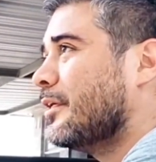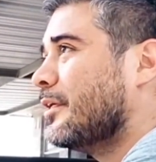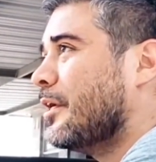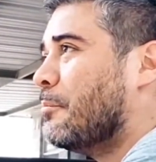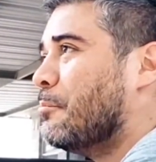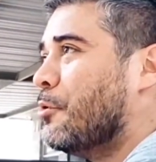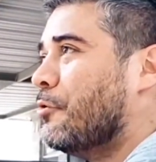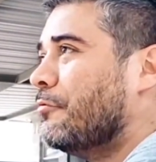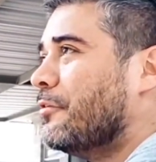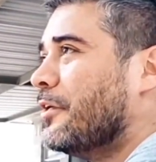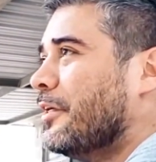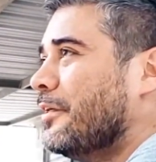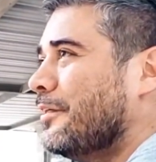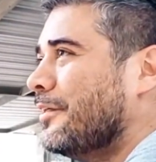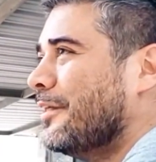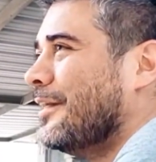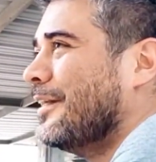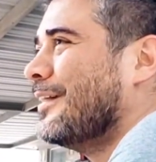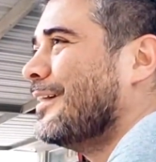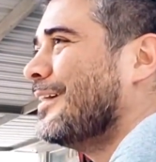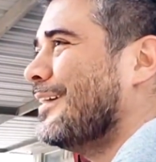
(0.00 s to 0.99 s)
moved it.
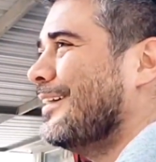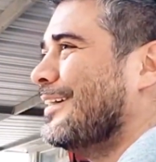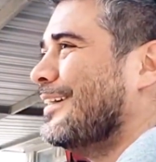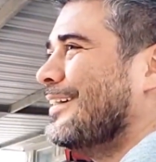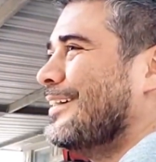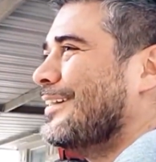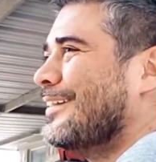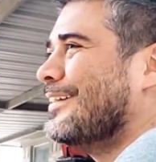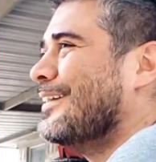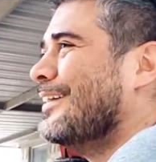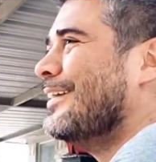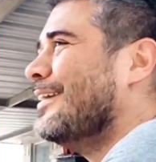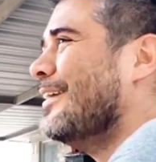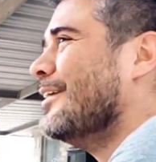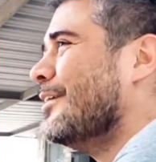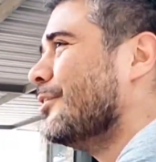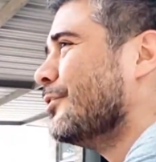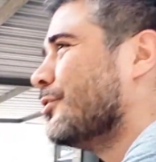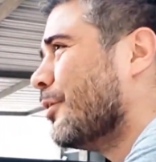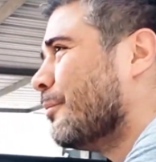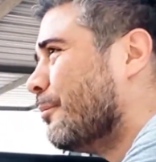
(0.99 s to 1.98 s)

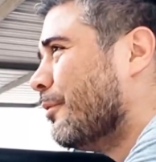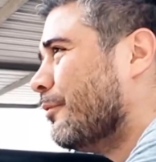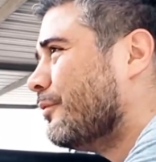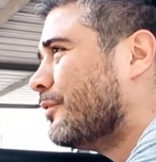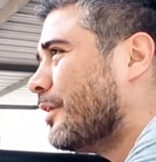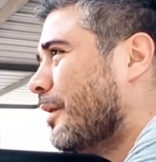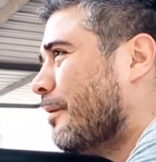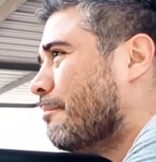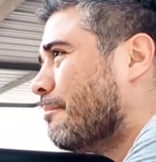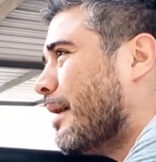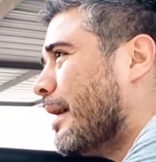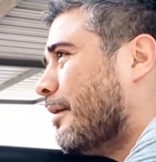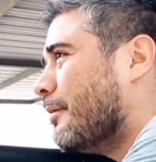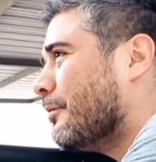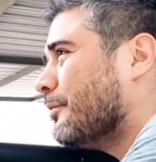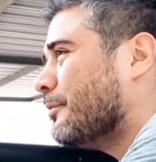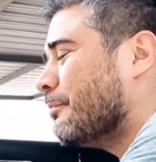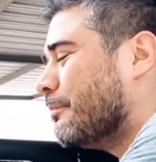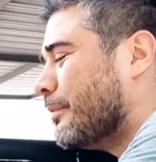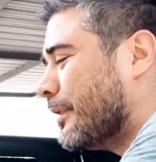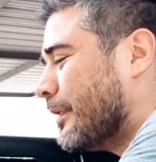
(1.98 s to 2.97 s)
So it moved 10
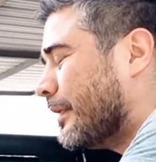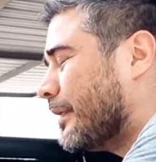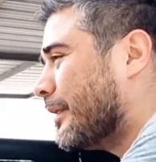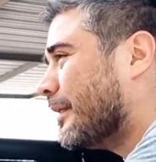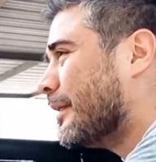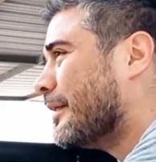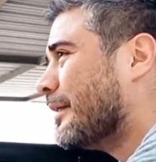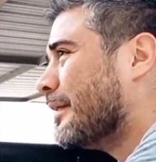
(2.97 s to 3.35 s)
pounds, but